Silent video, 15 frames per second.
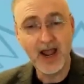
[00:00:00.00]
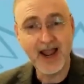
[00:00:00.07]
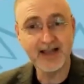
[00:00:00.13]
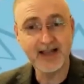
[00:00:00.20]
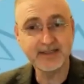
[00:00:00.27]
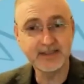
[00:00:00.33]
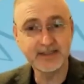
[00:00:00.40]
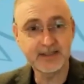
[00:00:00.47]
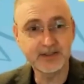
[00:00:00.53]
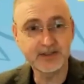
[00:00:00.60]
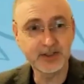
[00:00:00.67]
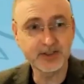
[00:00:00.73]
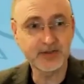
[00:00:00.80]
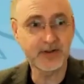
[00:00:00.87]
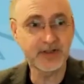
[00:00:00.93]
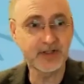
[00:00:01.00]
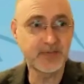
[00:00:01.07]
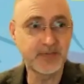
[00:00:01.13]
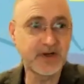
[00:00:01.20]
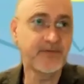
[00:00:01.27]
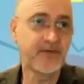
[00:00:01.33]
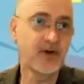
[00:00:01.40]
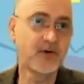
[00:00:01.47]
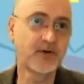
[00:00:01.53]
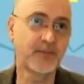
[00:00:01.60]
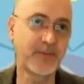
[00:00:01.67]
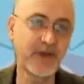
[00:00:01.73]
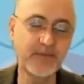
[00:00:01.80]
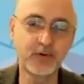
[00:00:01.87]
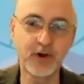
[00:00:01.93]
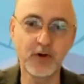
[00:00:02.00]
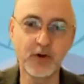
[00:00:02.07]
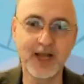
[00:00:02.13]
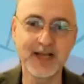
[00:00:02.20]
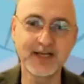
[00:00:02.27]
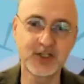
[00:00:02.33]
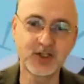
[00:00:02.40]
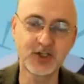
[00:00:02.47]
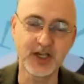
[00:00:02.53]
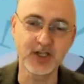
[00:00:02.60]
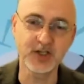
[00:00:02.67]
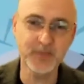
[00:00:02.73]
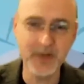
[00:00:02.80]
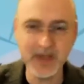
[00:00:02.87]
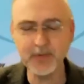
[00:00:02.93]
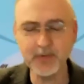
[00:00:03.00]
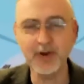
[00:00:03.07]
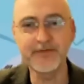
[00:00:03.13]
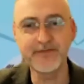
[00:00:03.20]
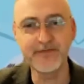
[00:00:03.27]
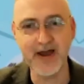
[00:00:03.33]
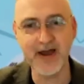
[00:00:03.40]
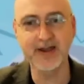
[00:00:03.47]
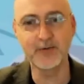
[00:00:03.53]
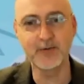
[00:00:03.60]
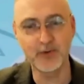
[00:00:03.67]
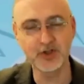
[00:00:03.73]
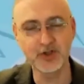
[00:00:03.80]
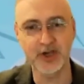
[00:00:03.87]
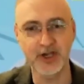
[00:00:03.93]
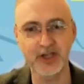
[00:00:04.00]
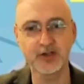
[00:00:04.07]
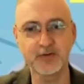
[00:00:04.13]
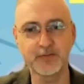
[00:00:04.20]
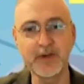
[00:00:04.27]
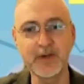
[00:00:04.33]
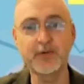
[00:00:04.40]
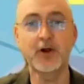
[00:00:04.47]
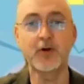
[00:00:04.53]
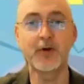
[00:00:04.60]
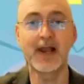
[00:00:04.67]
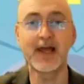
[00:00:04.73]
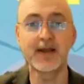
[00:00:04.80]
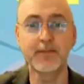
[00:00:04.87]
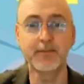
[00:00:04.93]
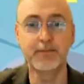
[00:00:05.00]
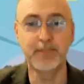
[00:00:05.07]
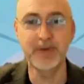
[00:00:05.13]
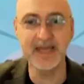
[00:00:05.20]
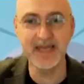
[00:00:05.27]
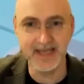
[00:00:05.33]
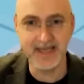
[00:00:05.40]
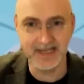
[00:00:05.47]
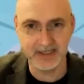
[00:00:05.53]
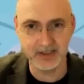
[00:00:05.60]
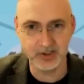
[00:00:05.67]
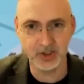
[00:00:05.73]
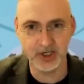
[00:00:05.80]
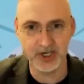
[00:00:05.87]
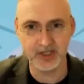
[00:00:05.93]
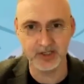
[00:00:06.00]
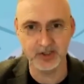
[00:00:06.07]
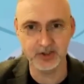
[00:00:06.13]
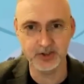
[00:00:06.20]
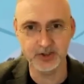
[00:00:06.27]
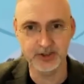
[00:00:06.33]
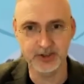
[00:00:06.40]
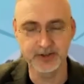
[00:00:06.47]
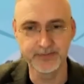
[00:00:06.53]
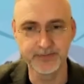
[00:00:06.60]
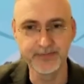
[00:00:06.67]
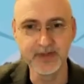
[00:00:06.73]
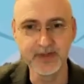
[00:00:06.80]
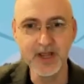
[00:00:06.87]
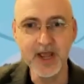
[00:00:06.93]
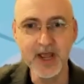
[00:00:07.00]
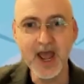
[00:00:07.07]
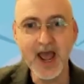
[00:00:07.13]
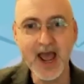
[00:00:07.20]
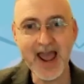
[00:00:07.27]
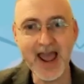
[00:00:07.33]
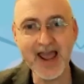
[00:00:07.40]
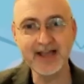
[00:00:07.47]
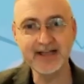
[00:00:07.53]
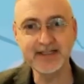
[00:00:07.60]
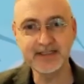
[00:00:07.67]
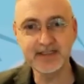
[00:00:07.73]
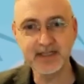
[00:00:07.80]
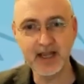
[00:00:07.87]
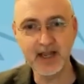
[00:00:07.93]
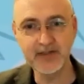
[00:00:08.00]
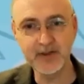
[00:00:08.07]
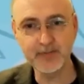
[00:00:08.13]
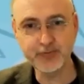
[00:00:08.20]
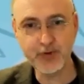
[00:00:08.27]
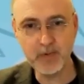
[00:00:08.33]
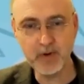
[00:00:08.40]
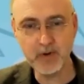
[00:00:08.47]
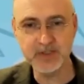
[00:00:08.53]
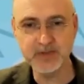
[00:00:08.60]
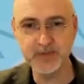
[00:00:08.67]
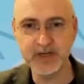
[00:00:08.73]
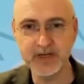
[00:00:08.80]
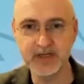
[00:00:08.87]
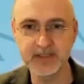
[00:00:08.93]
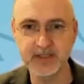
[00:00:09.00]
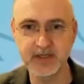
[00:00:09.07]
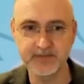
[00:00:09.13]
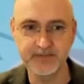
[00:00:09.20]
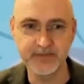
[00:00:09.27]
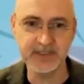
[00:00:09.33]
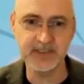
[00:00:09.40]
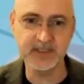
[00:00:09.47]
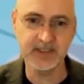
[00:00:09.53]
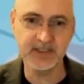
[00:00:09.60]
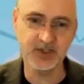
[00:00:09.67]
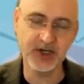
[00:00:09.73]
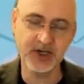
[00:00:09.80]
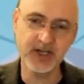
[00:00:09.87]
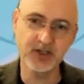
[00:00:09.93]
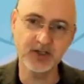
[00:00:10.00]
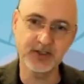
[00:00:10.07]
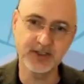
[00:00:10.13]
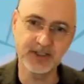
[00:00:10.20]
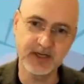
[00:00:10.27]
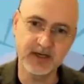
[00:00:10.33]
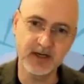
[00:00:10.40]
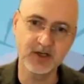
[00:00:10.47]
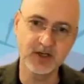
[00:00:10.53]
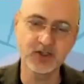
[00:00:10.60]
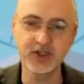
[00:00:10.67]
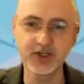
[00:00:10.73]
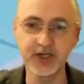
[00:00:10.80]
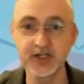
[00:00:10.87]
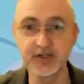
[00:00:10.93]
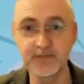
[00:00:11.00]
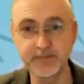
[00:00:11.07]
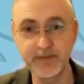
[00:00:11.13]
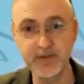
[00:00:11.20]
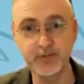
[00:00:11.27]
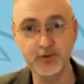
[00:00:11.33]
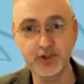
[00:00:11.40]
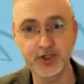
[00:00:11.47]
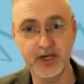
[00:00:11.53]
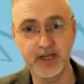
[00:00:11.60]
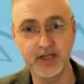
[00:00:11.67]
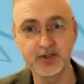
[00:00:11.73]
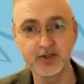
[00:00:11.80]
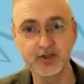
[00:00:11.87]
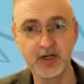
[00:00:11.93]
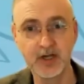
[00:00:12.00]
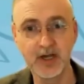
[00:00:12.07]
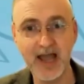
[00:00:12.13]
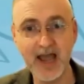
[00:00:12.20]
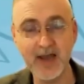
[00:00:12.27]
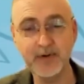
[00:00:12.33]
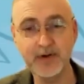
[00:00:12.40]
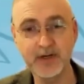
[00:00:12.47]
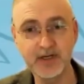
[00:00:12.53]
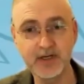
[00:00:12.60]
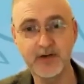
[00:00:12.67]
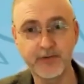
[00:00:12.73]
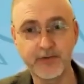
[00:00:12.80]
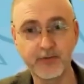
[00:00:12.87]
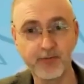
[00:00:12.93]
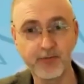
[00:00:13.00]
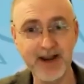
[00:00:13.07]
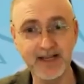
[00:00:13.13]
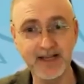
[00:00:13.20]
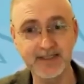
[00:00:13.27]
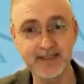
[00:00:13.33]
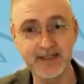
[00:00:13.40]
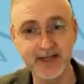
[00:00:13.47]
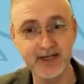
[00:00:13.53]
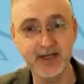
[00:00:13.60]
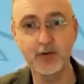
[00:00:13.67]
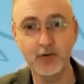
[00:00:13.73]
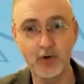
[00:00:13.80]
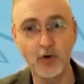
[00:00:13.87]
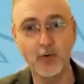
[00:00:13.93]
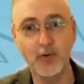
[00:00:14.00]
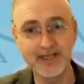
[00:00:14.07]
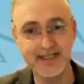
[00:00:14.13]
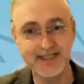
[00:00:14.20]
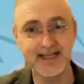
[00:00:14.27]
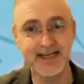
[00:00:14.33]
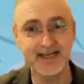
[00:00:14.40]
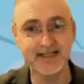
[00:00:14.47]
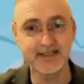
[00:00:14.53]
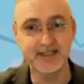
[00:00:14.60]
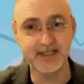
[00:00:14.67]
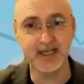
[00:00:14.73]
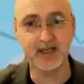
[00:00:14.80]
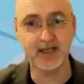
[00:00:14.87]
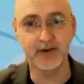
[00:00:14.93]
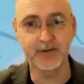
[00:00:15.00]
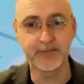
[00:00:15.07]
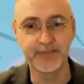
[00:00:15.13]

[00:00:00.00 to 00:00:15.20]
And there's been a view that people don't like to change. People are fine with change. People don't like being changed. And the problem has been is that business change and technology change and people change happen at different rates, and they don't always stay in sync.